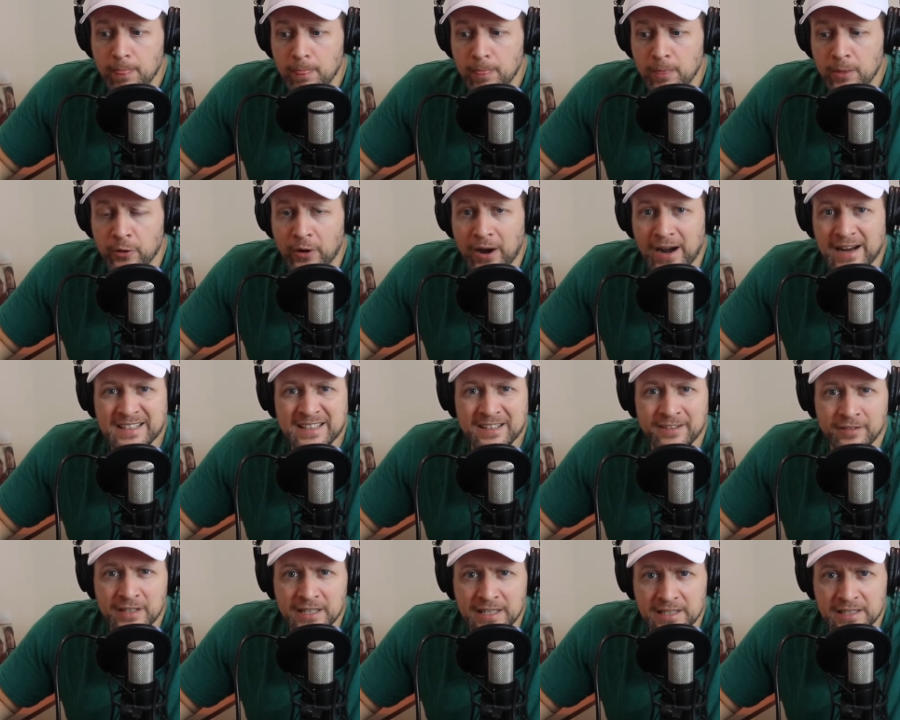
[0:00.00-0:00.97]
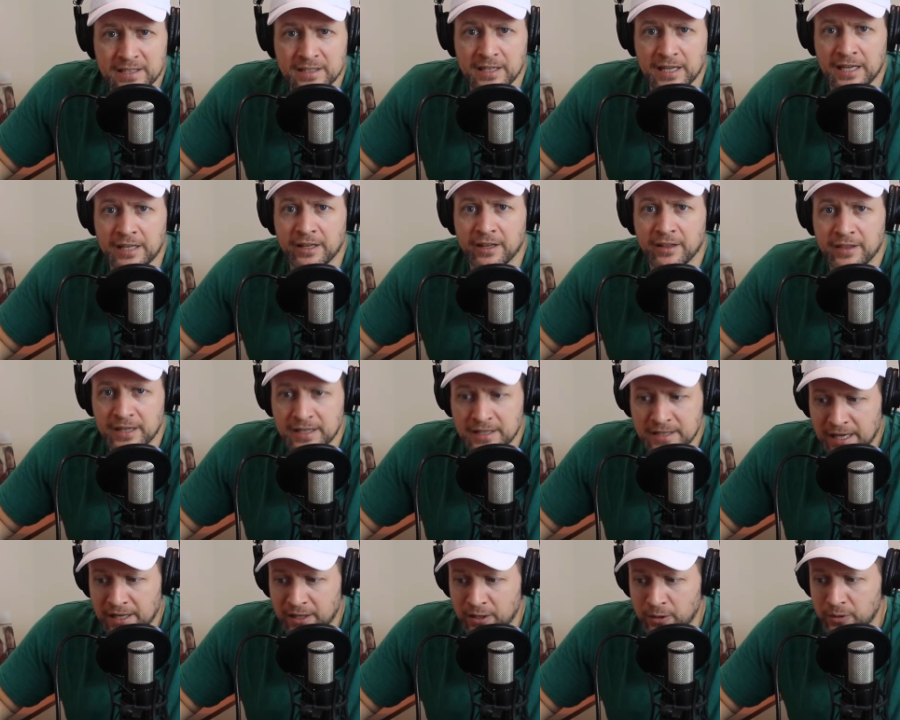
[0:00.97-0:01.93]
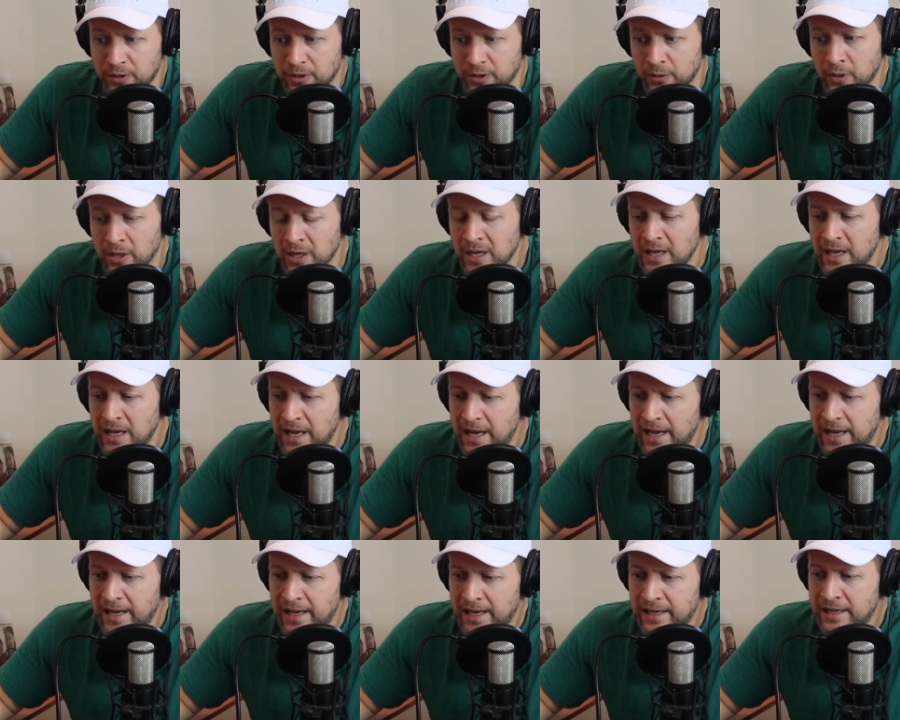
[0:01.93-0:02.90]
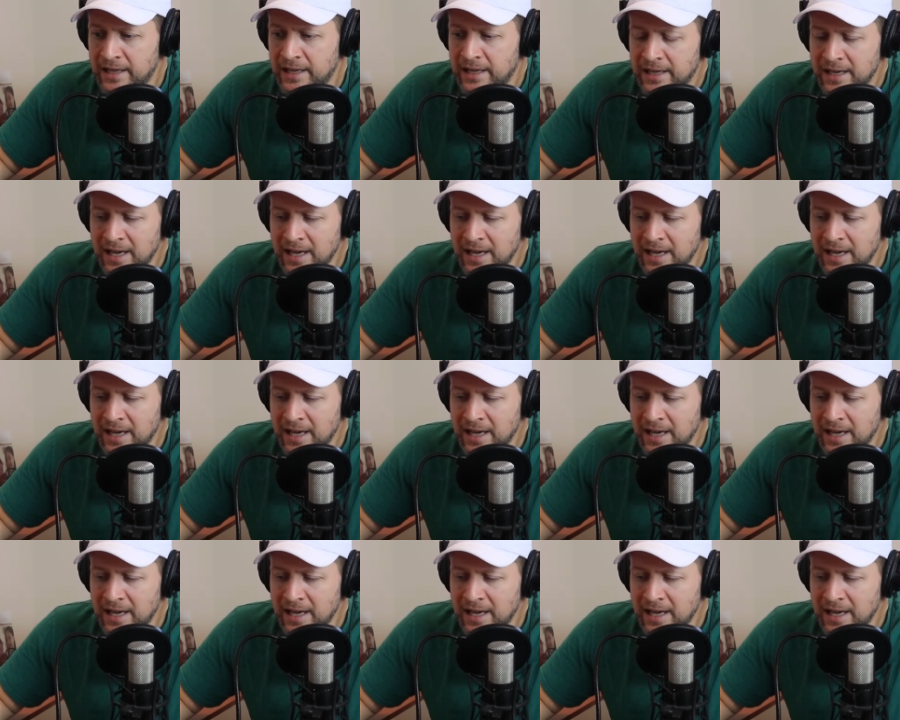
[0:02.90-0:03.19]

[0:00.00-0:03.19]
your activities and the things that you do? And it